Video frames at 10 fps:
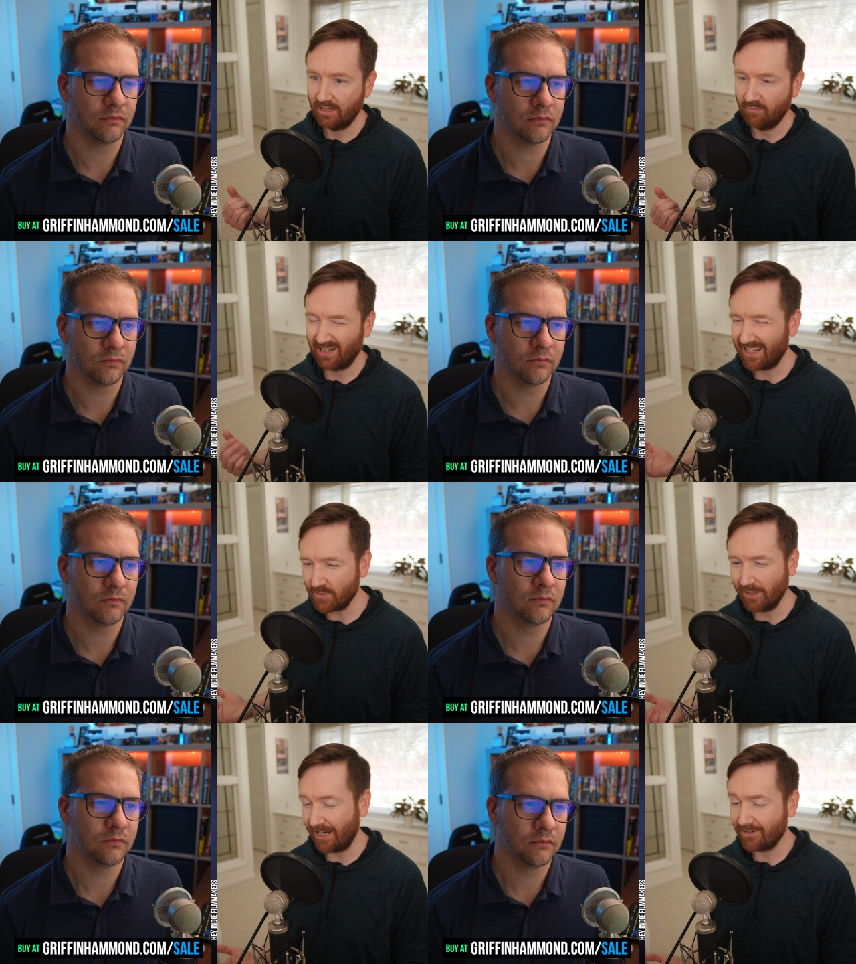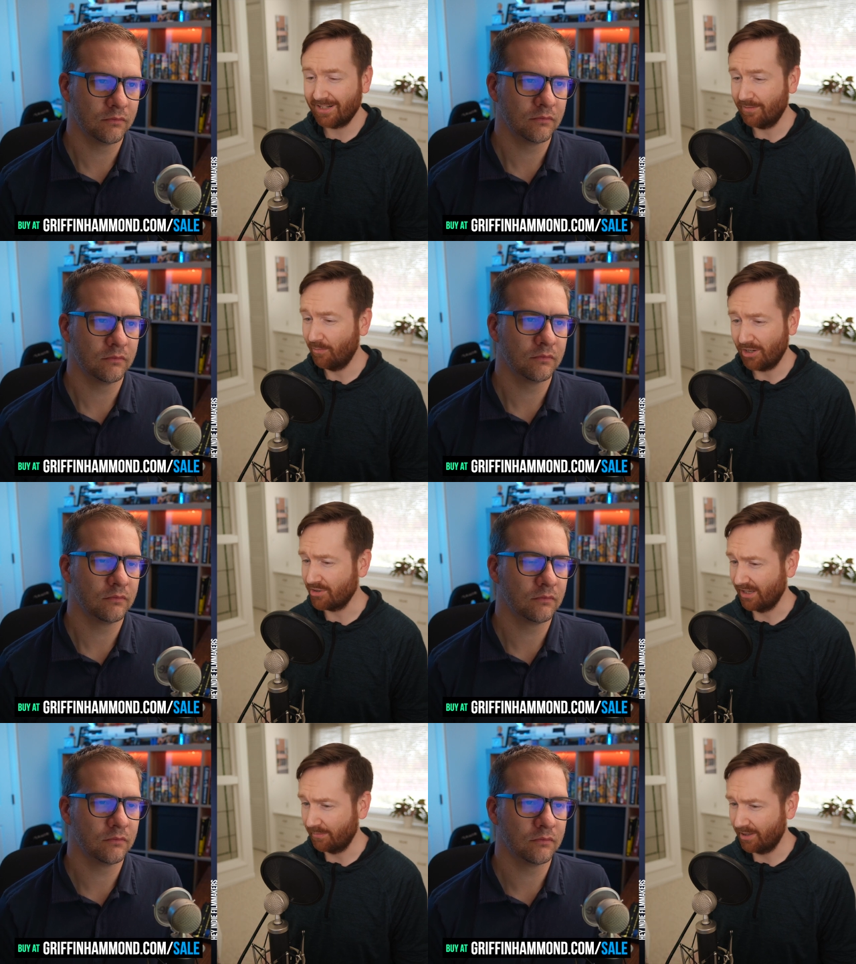Speaker 1: But I guess we actually didn't watch
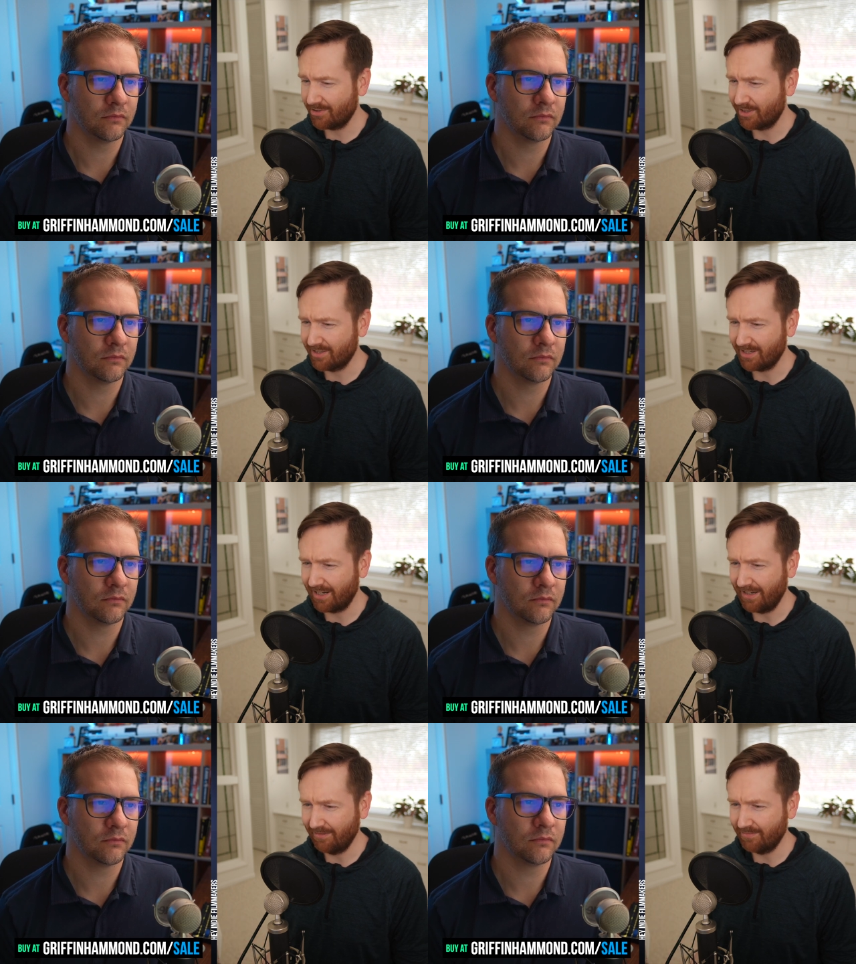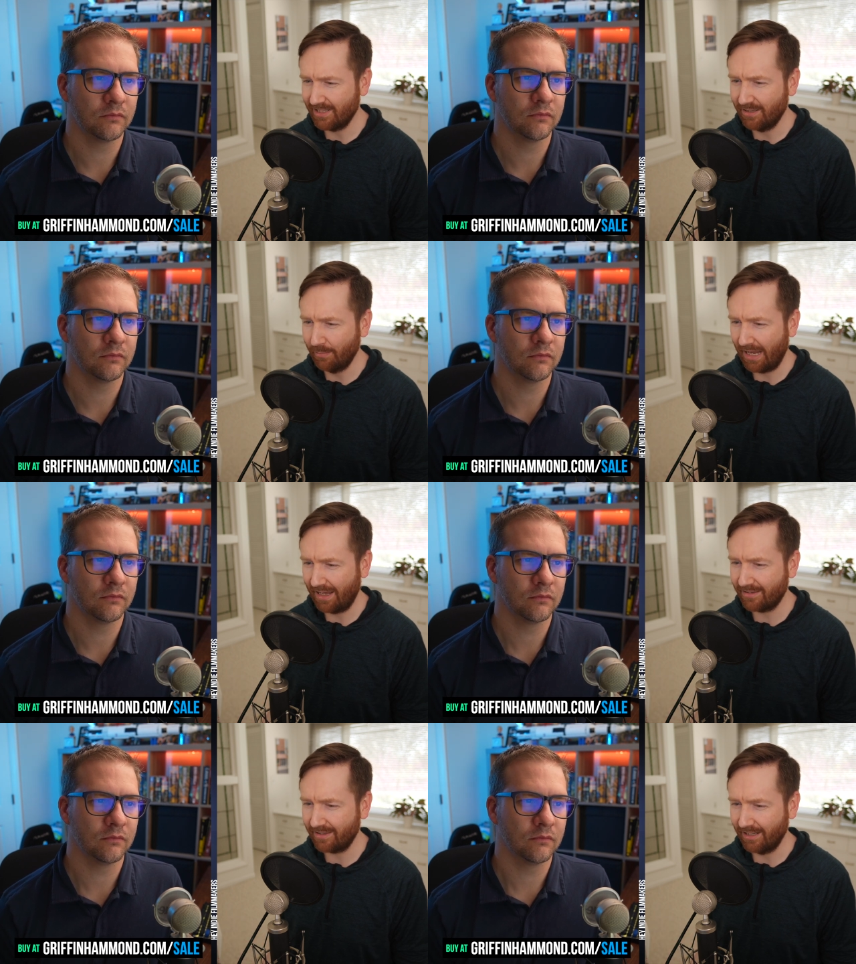all that much because I did the
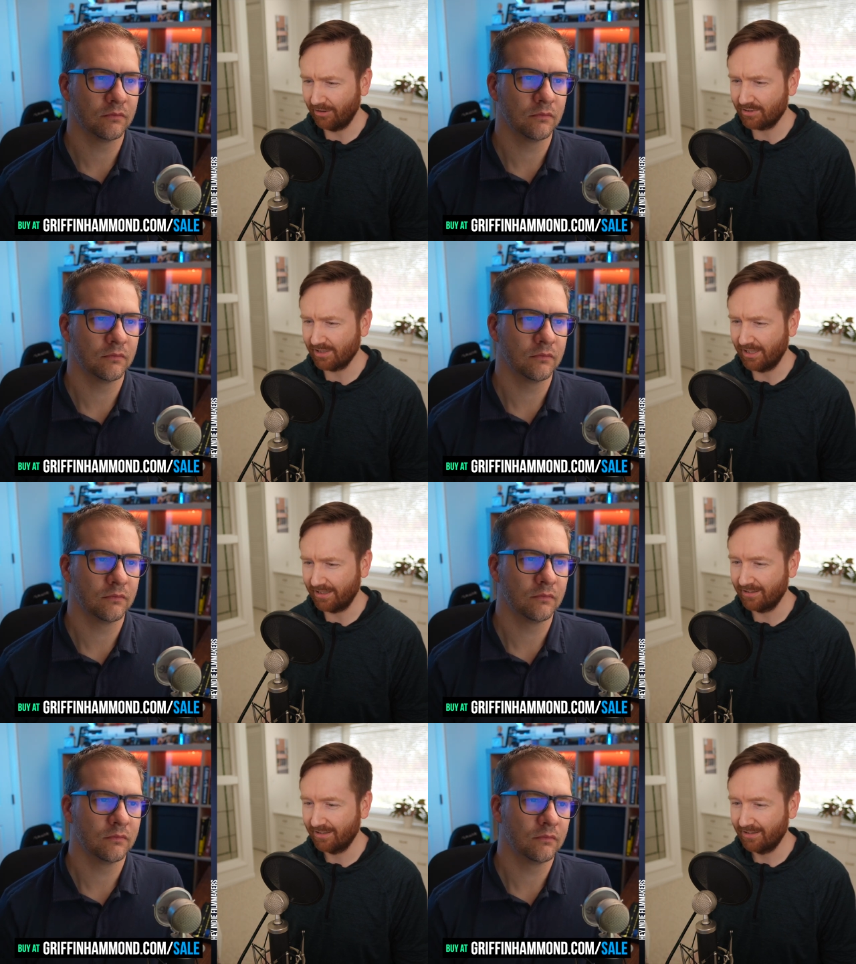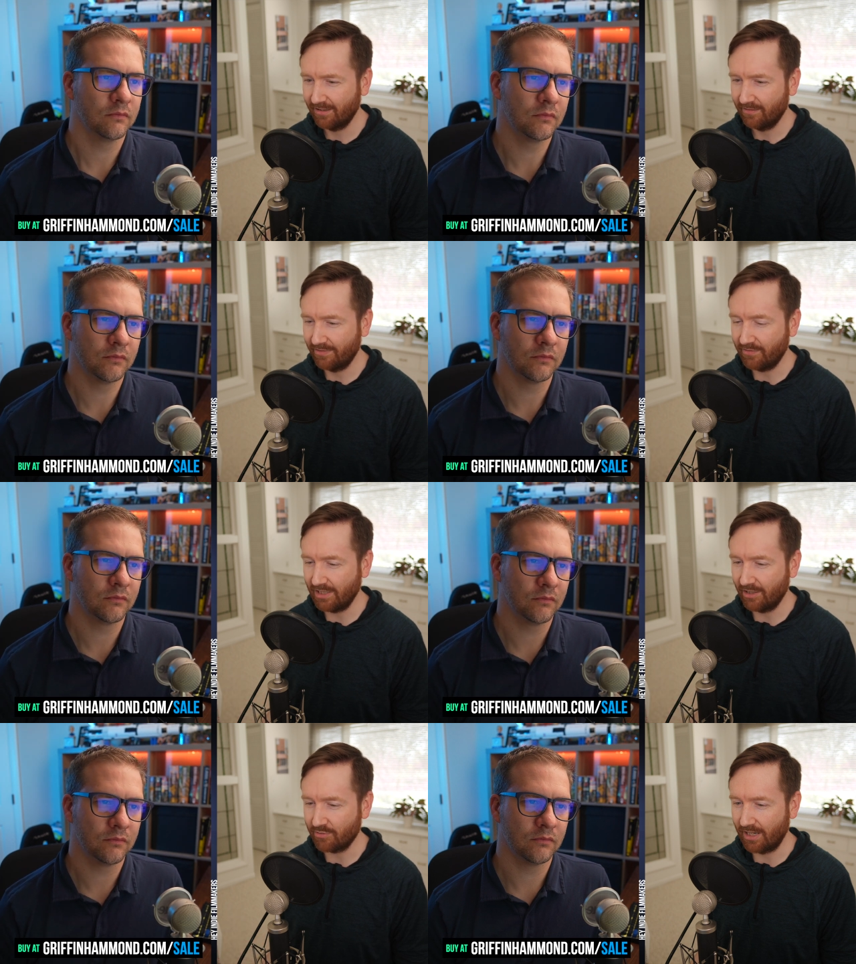math and it looks like
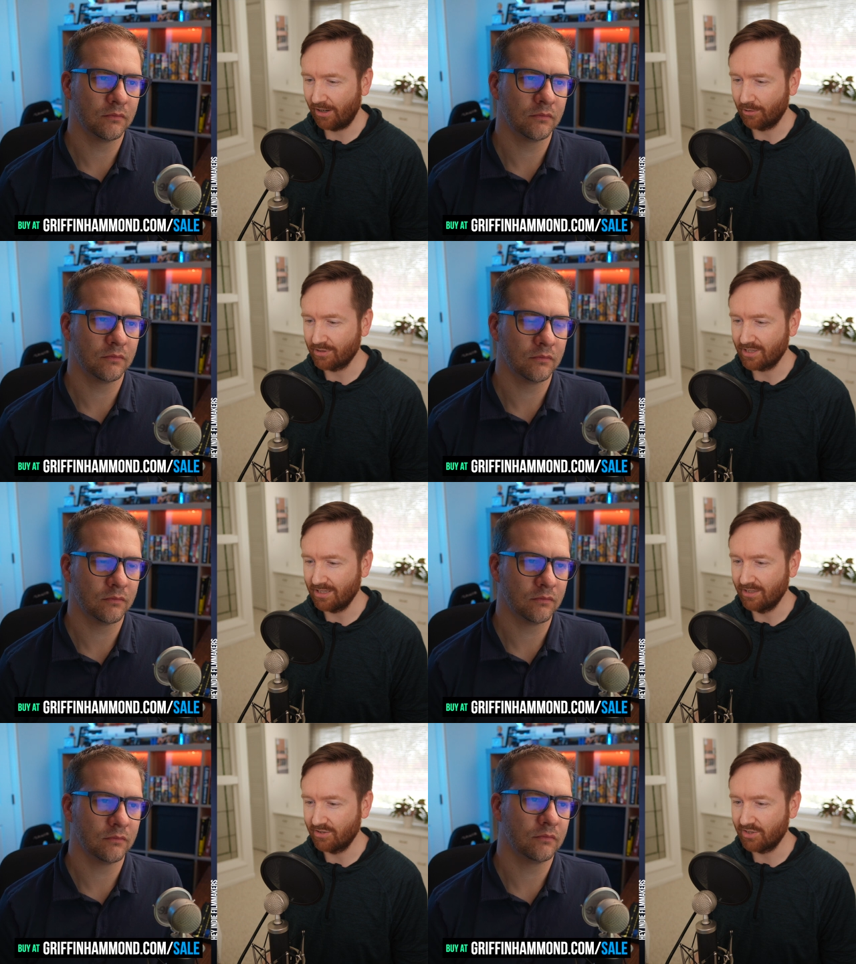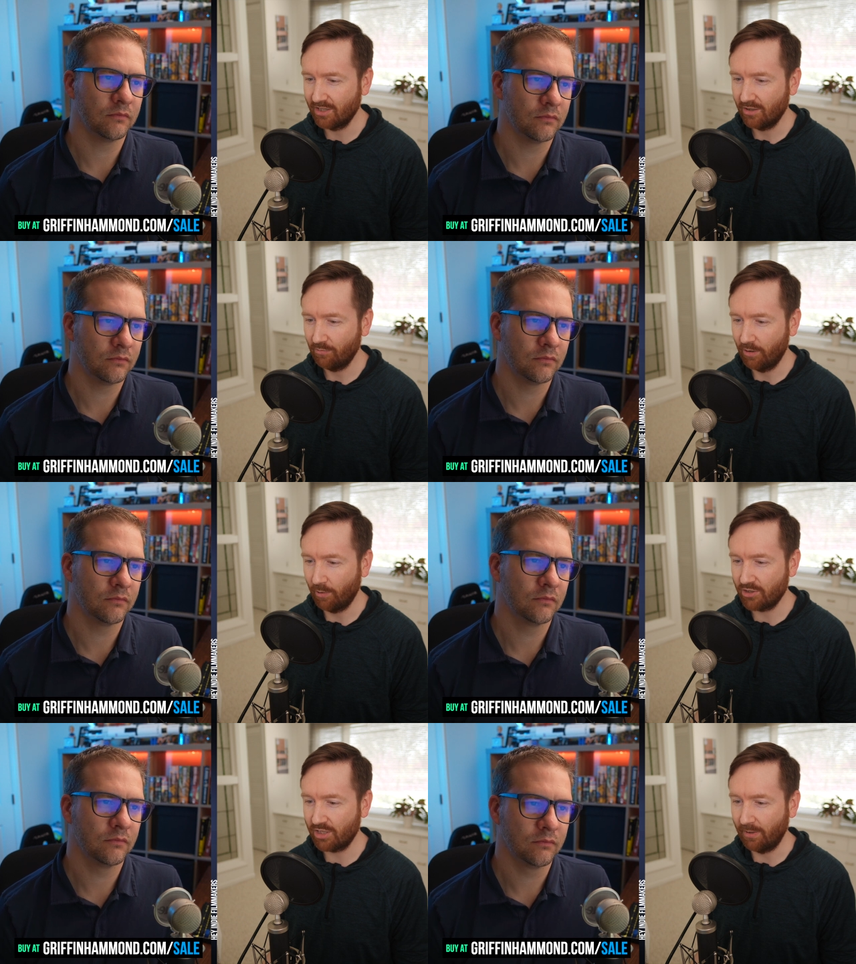1500 hours is we
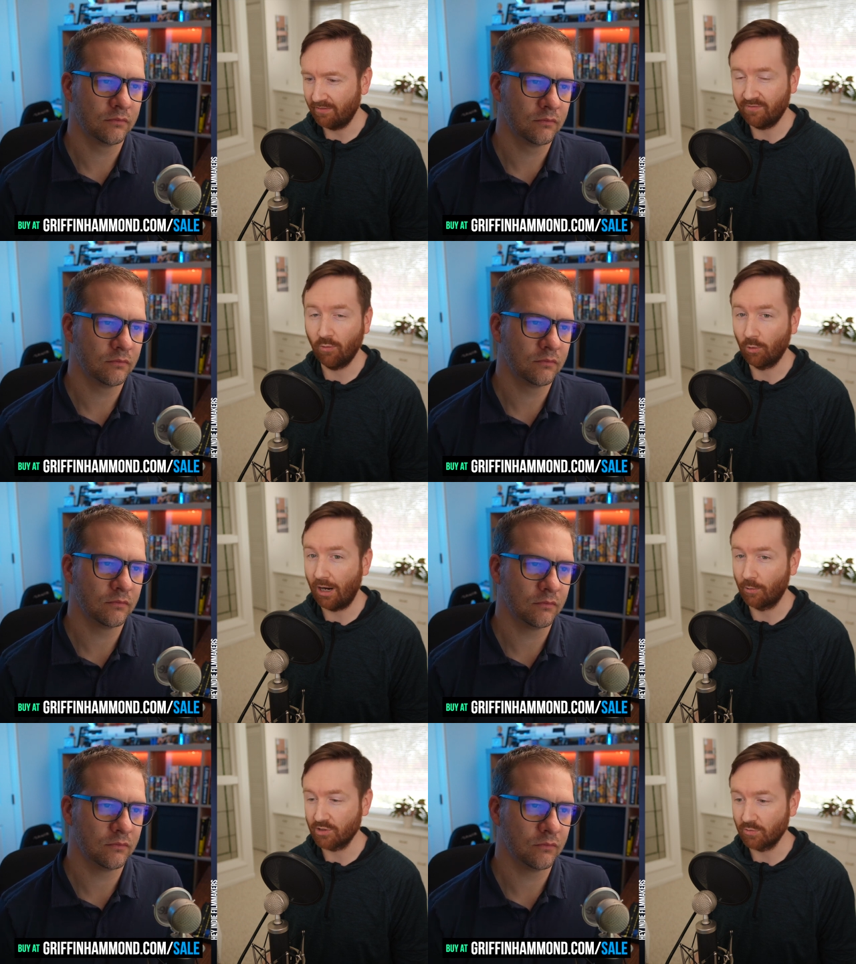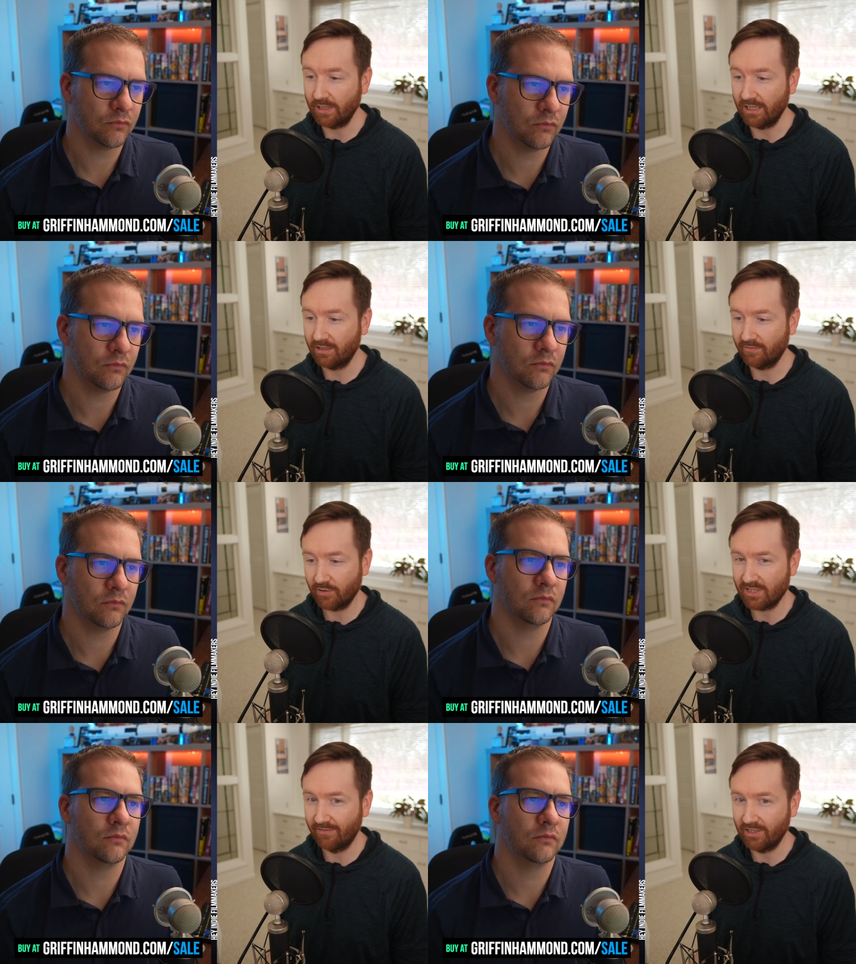watched it about four hours a week for
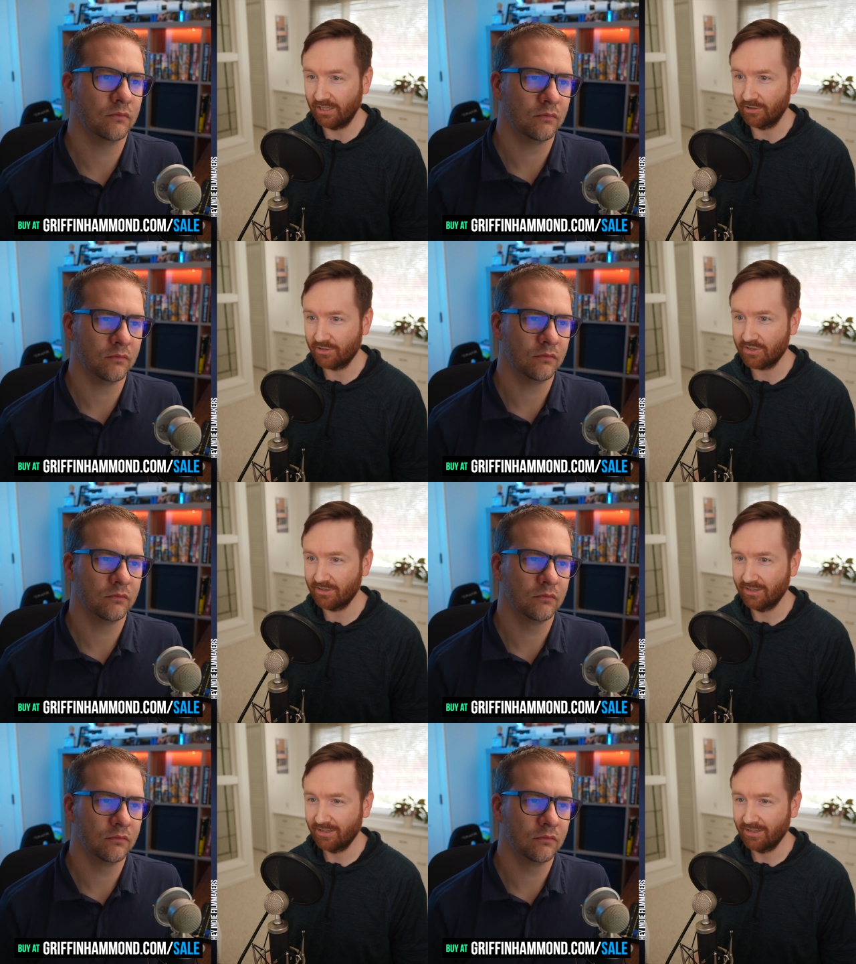seven years,